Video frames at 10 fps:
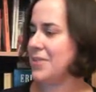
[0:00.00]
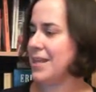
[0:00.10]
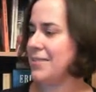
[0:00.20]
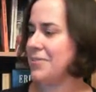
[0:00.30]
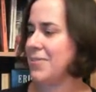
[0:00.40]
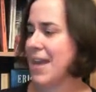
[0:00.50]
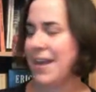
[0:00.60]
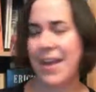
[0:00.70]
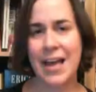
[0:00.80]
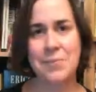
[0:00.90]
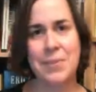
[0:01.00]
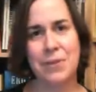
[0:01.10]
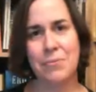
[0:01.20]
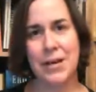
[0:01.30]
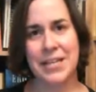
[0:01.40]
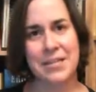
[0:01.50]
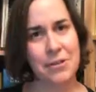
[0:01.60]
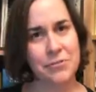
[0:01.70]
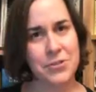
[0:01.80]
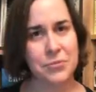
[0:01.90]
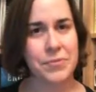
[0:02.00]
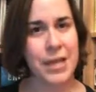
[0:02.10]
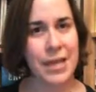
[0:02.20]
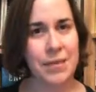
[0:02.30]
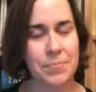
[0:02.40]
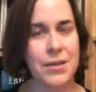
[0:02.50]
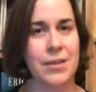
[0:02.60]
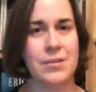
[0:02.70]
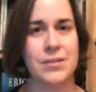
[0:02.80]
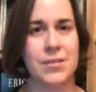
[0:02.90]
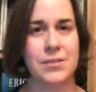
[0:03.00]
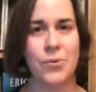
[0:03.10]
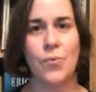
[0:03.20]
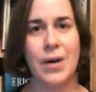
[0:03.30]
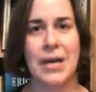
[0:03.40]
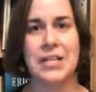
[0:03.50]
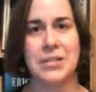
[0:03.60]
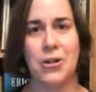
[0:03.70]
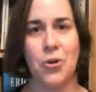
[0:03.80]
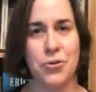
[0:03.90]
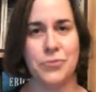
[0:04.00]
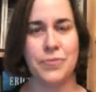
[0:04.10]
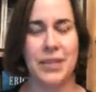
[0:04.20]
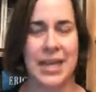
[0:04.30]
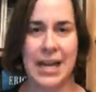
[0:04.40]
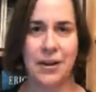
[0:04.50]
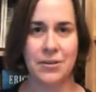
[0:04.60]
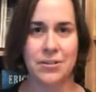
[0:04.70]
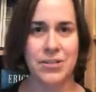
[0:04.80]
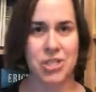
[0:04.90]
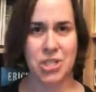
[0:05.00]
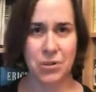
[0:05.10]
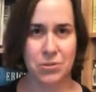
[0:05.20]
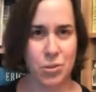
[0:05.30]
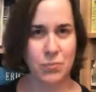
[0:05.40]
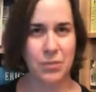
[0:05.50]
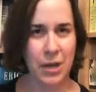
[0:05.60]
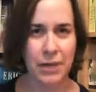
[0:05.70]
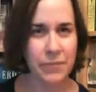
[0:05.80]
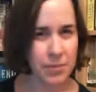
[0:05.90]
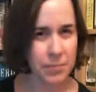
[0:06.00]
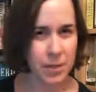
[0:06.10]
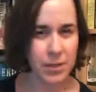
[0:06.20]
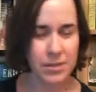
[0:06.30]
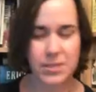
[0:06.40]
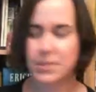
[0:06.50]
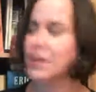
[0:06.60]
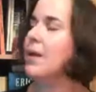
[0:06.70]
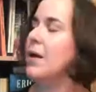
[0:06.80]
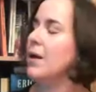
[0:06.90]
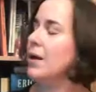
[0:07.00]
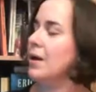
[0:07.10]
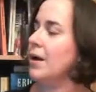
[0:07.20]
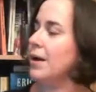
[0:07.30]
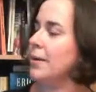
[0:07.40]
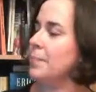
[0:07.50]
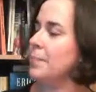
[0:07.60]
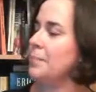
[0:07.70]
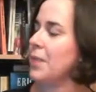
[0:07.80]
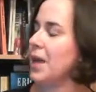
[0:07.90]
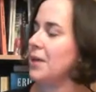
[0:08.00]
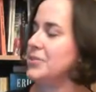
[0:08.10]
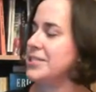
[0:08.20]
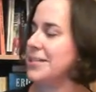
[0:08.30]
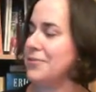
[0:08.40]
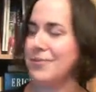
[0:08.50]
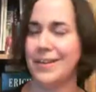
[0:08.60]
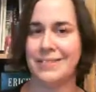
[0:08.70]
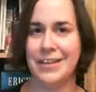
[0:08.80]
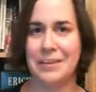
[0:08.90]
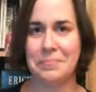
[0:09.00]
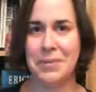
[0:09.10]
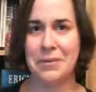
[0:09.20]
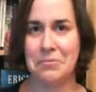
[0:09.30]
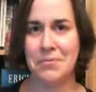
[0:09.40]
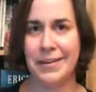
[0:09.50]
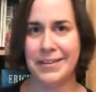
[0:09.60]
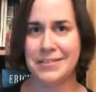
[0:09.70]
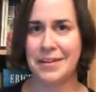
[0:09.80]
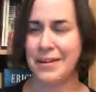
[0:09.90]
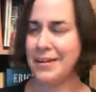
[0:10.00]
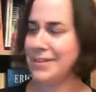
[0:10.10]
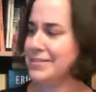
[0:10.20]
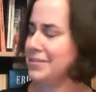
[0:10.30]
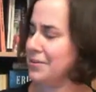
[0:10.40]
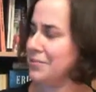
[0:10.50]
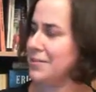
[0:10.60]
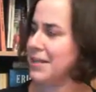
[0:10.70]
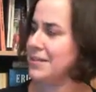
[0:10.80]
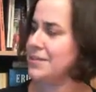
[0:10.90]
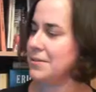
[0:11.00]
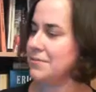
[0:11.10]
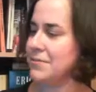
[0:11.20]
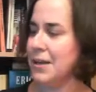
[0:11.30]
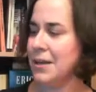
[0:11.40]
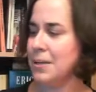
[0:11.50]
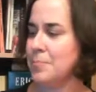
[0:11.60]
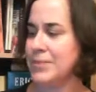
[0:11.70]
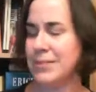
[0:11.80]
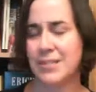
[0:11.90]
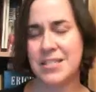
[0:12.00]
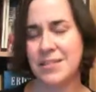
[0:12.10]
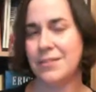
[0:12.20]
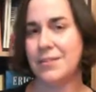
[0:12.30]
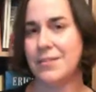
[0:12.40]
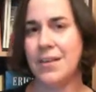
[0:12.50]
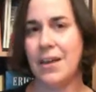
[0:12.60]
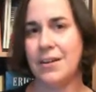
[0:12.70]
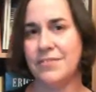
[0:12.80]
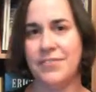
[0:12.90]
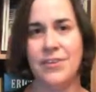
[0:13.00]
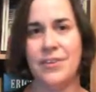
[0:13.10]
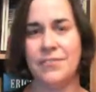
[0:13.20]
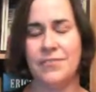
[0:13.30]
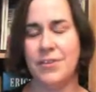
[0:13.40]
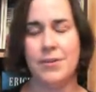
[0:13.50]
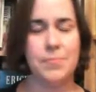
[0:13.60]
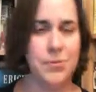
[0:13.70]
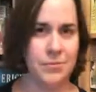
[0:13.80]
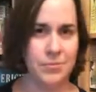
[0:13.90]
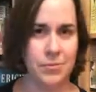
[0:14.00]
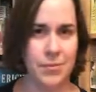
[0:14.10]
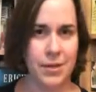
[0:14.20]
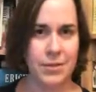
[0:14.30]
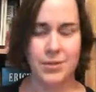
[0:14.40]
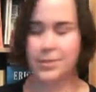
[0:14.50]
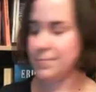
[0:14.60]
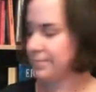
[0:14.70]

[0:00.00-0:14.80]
They can be quite tough to read because quite a lot of the characters don't survive the books. So that can be quite hard and quite tough, but still they are very, very beautiful books.